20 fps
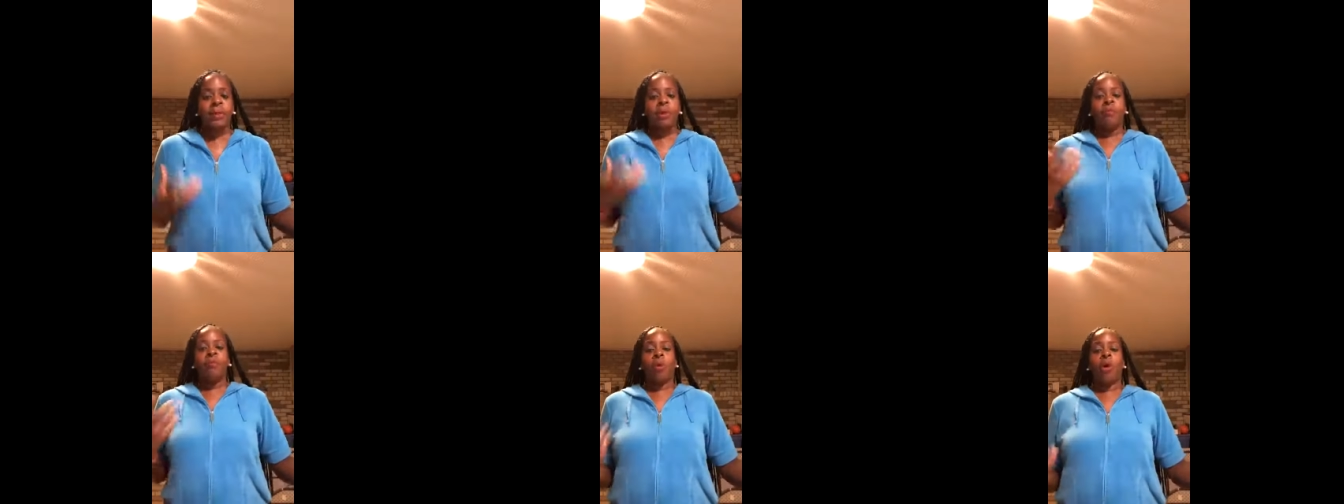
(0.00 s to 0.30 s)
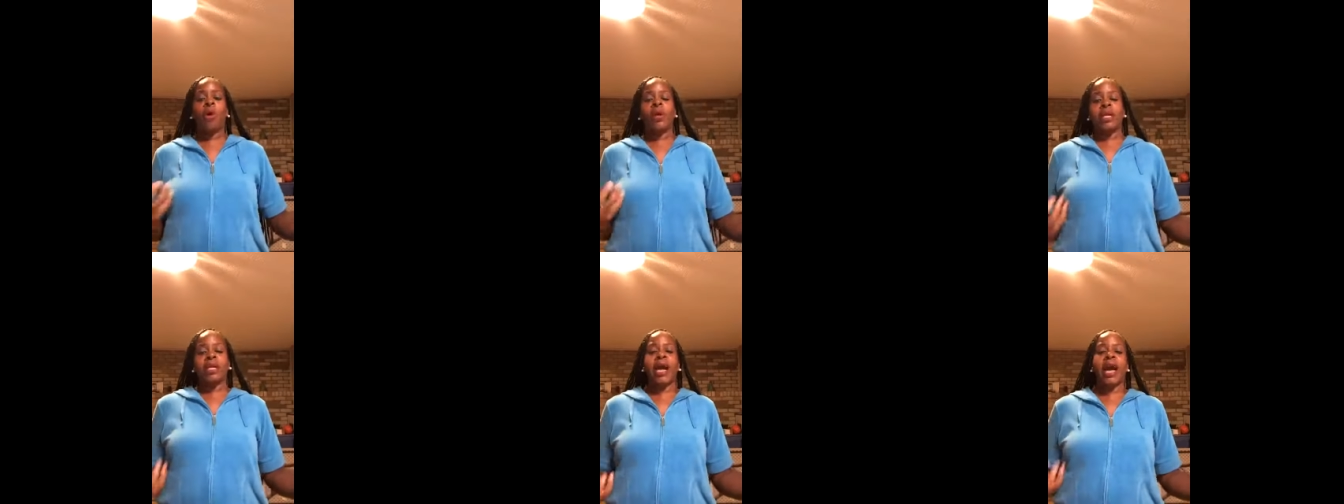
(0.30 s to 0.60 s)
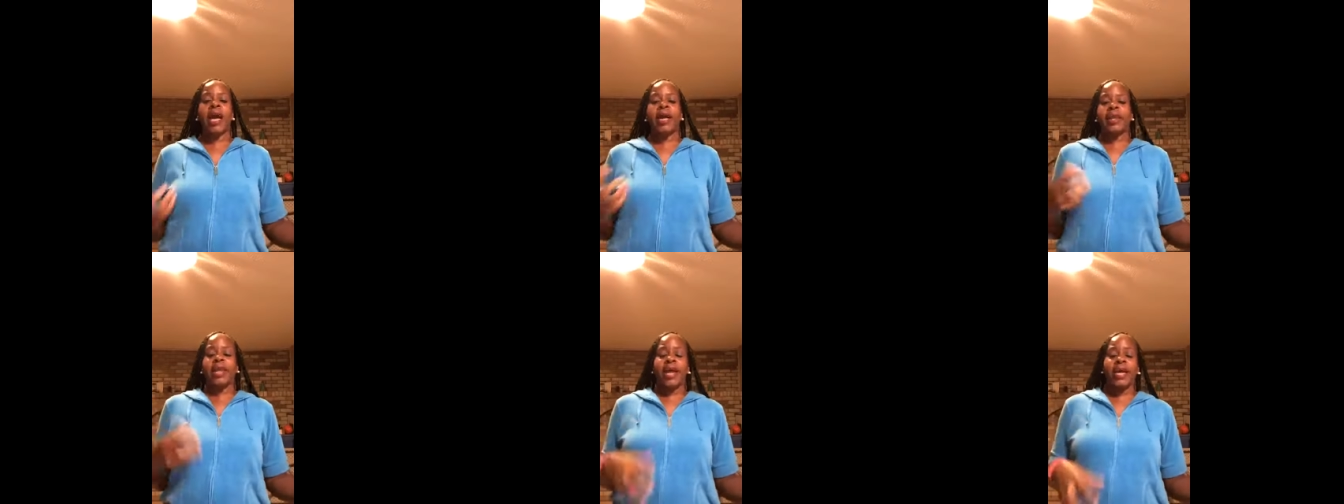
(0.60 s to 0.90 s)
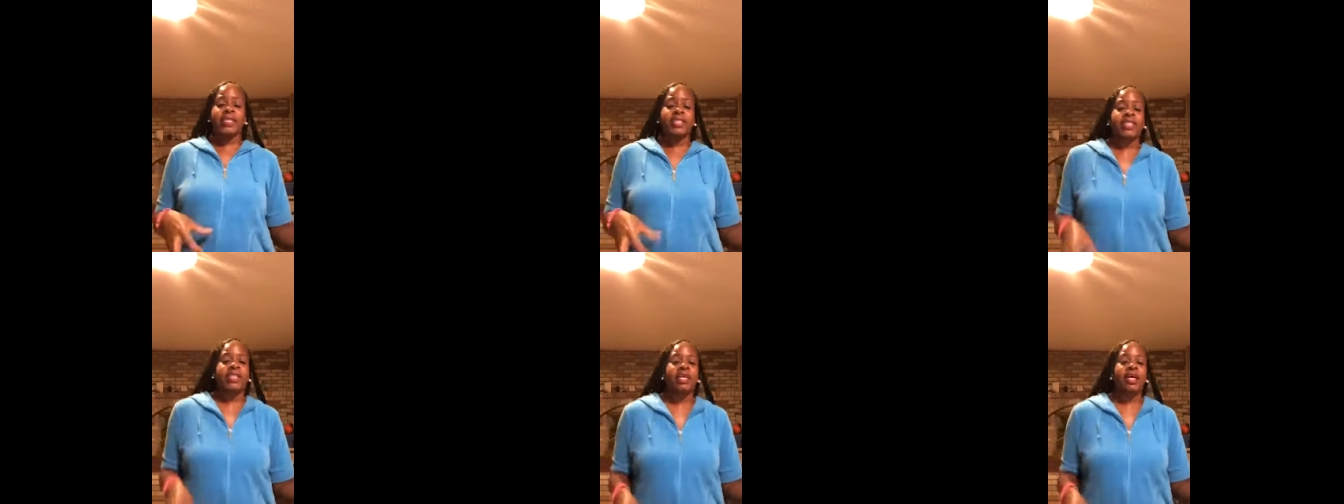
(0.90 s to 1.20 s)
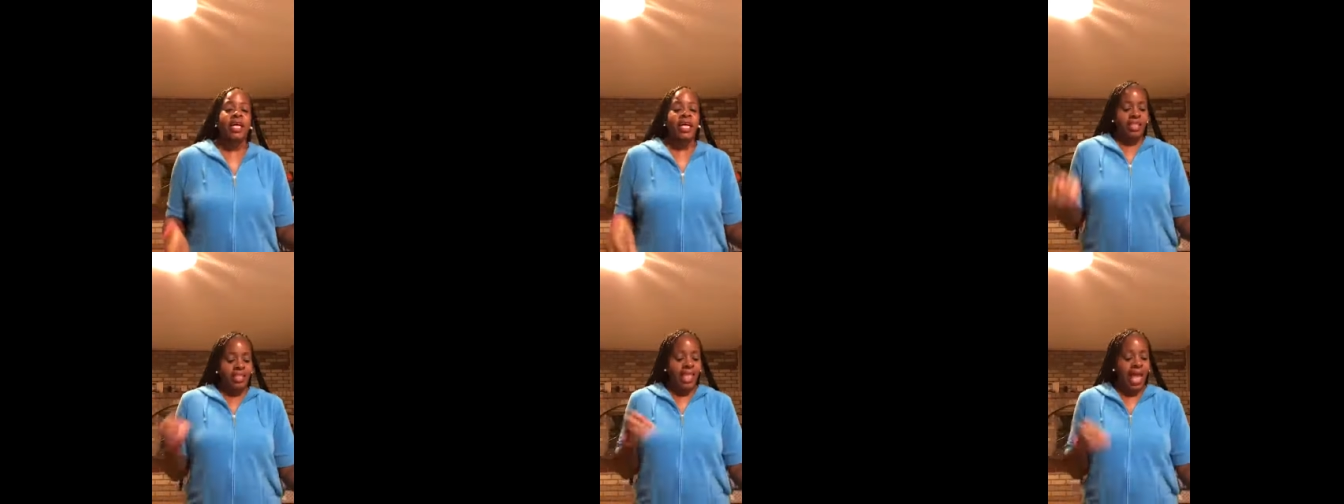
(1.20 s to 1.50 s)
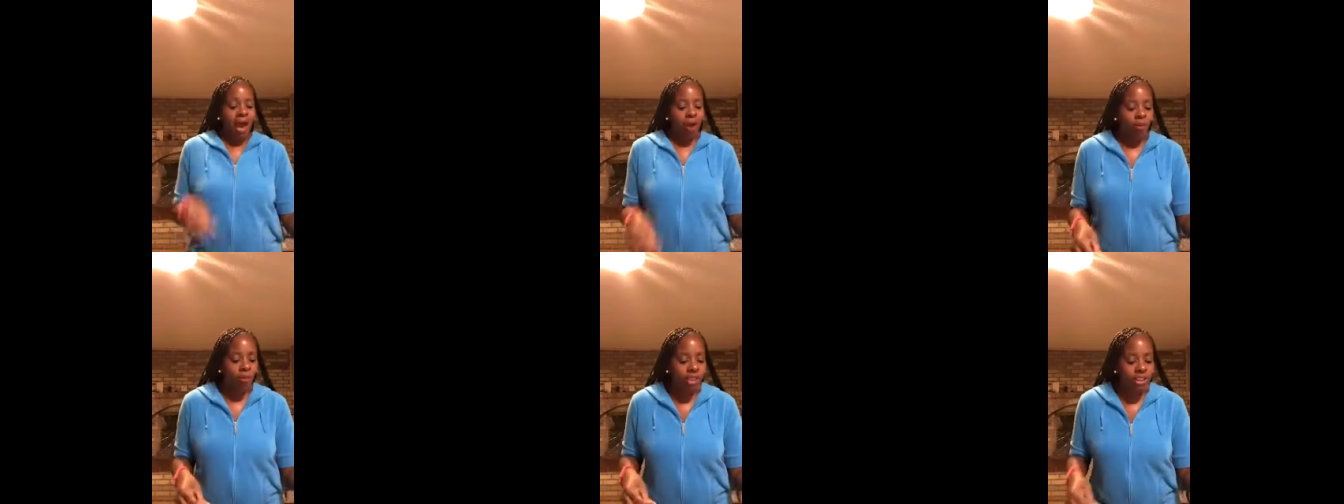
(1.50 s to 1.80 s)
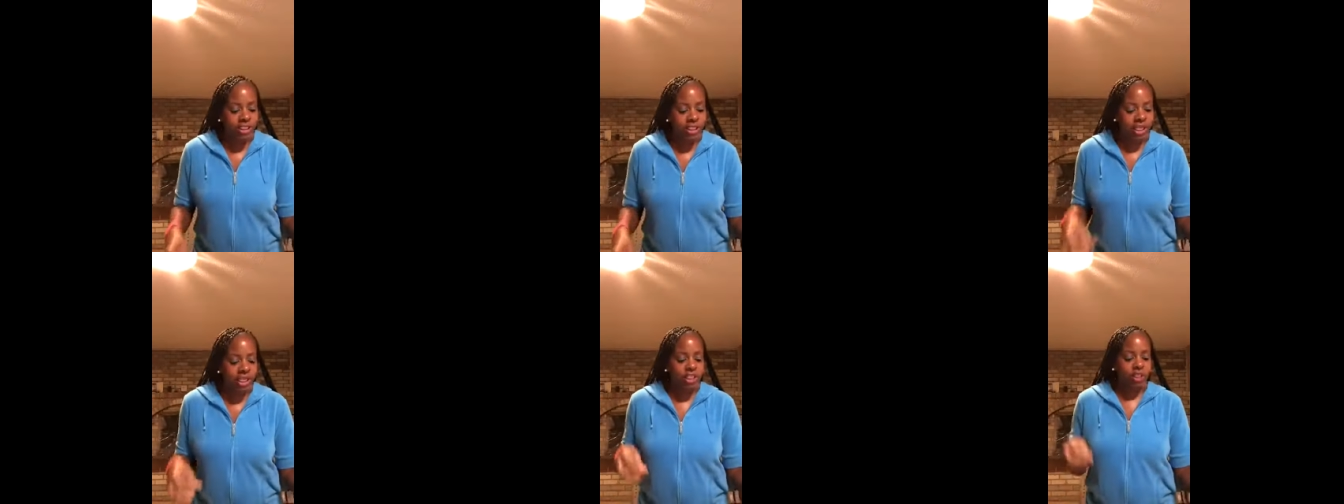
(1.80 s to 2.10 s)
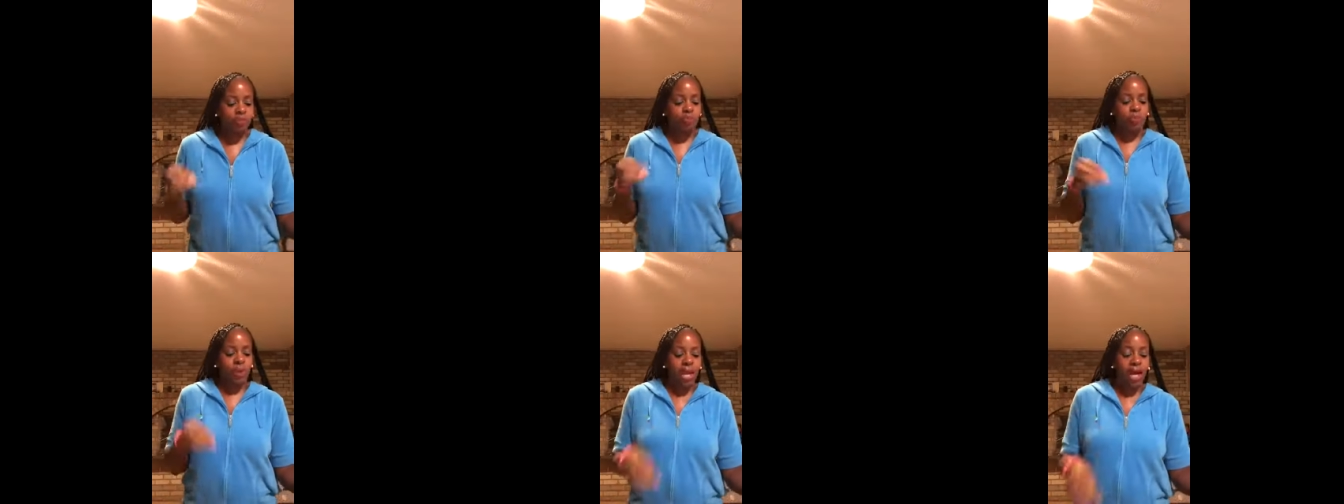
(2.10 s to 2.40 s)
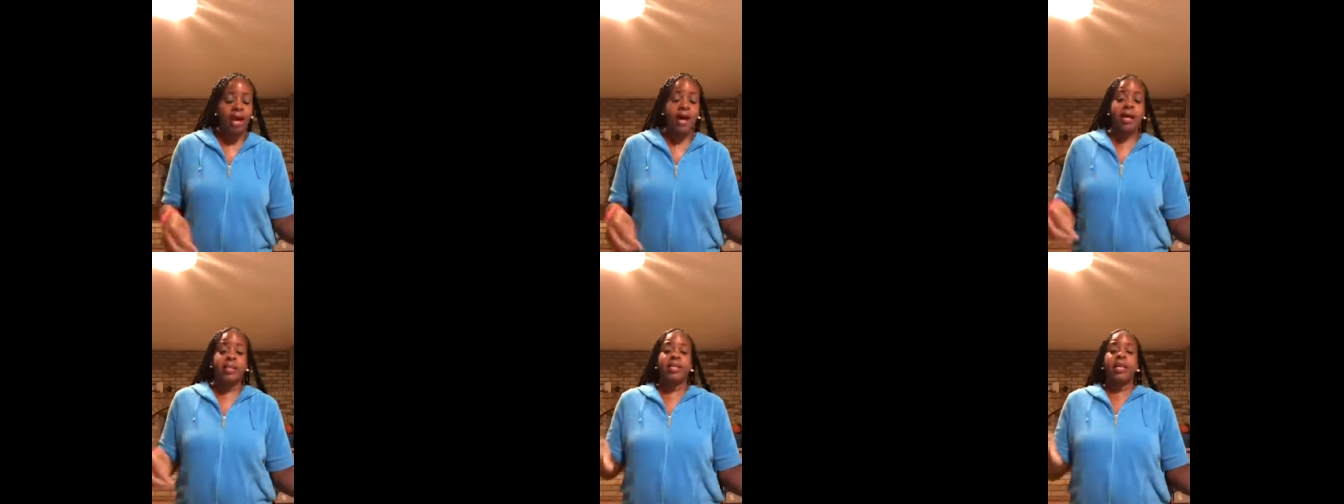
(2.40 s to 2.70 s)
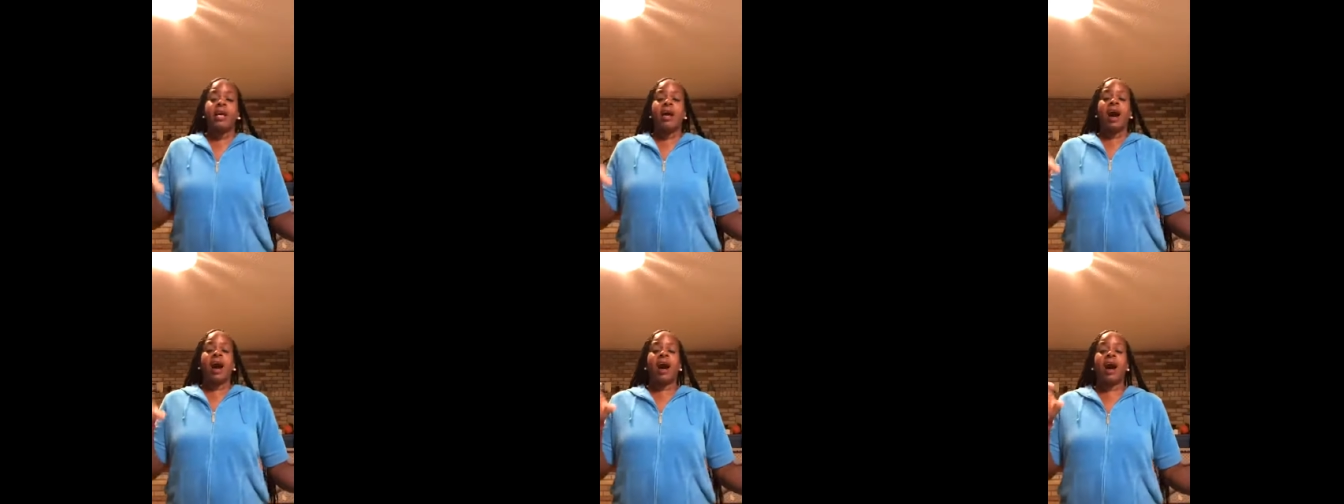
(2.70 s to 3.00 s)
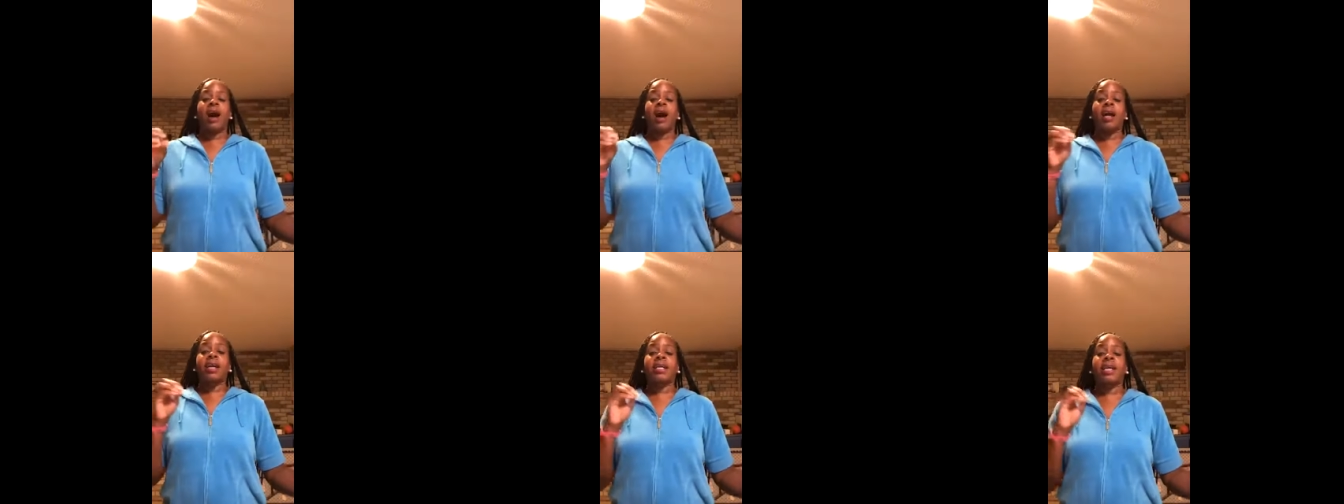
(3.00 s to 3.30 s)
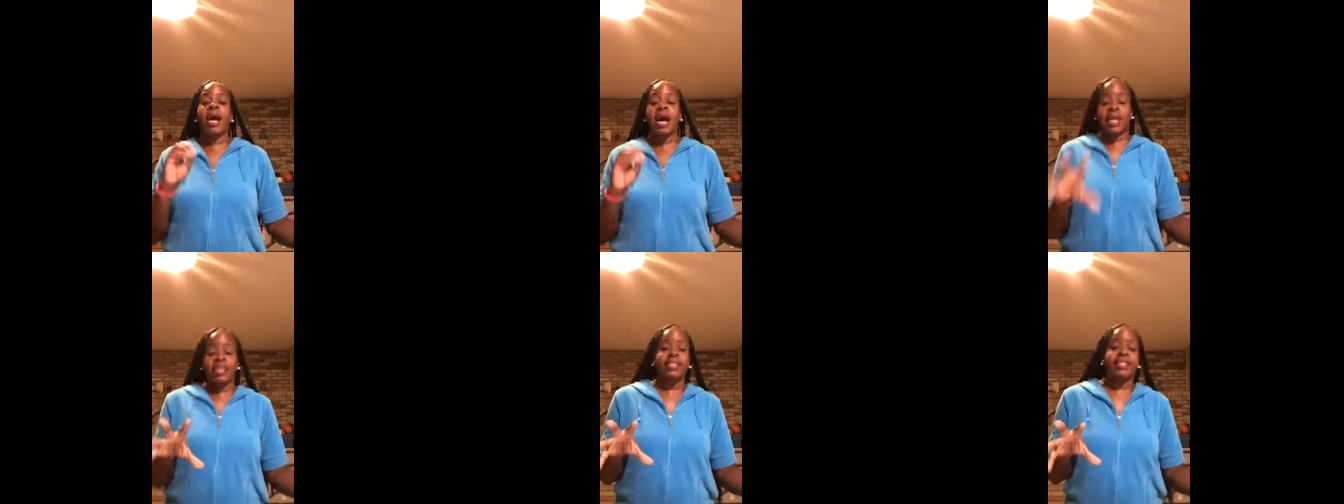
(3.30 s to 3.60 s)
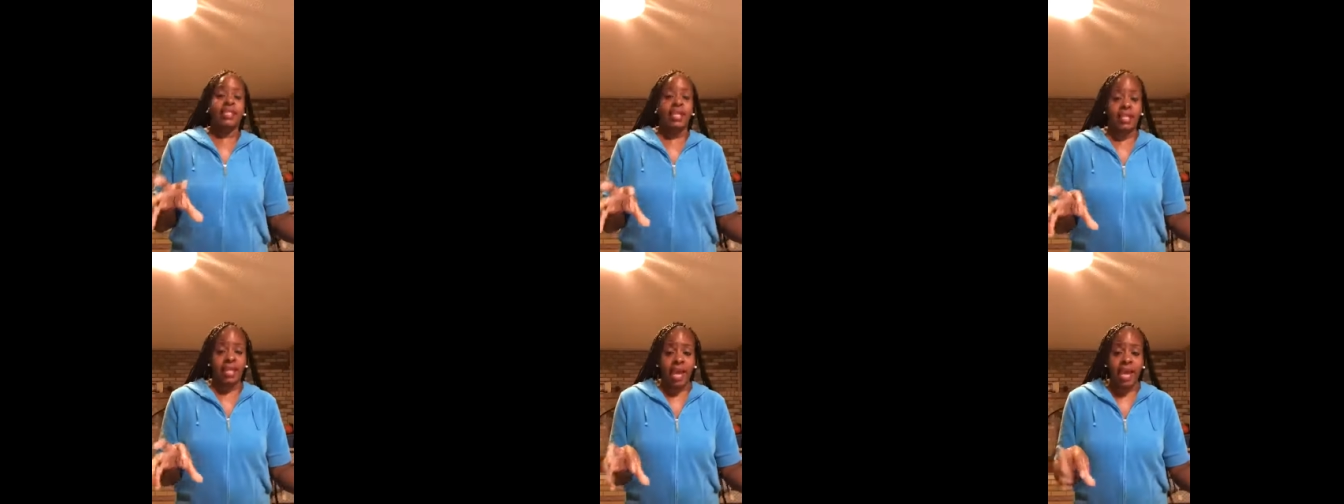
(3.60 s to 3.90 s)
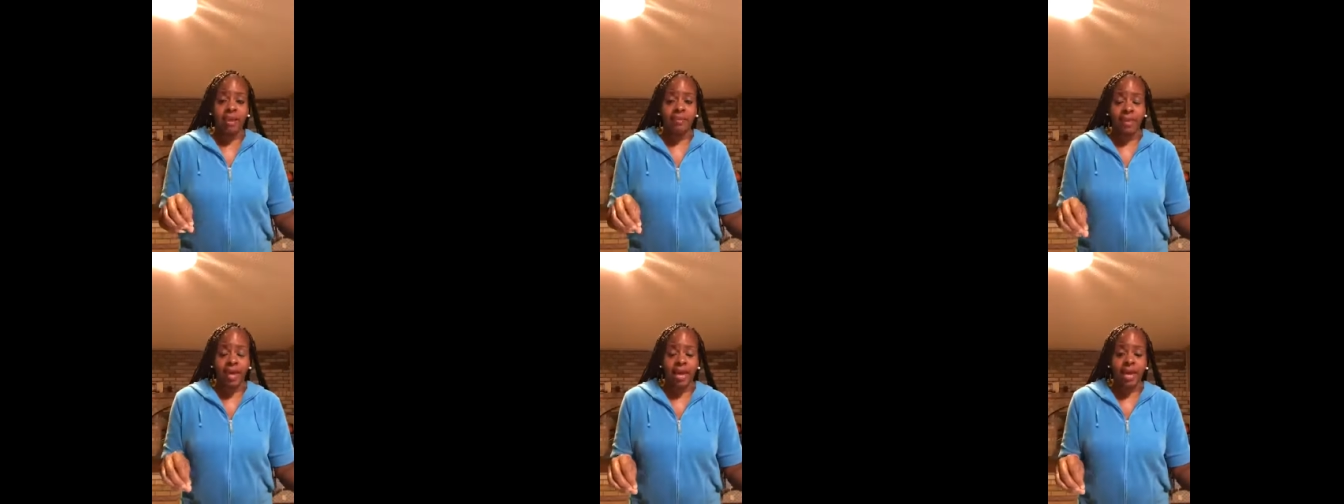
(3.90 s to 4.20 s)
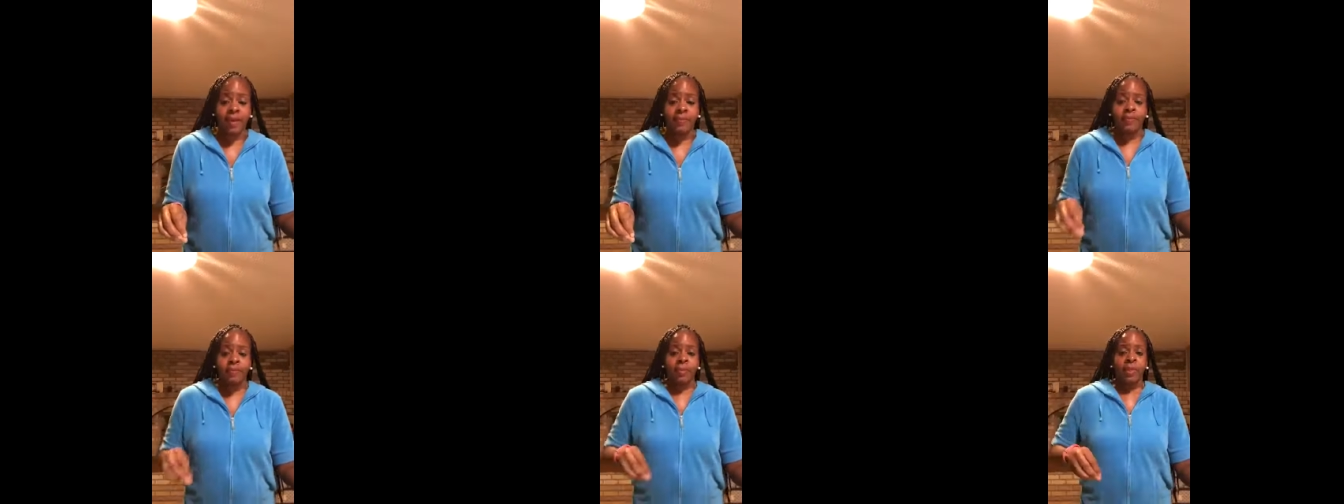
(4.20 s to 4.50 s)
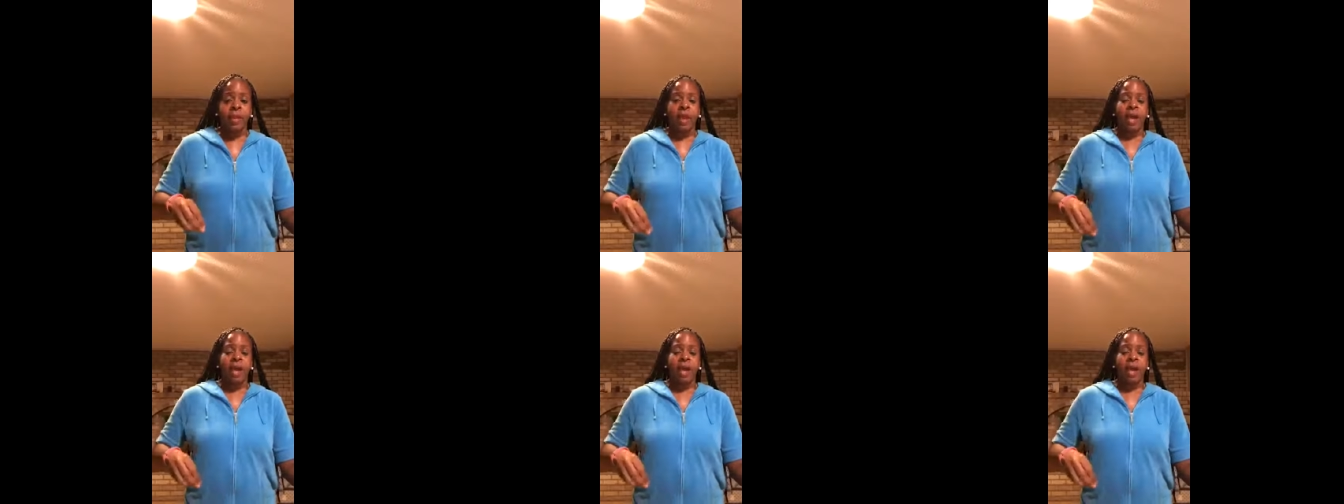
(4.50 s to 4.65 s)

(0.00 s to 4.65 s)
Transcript: Mordecai and Esther. That was his blood uh, cousin. Amen.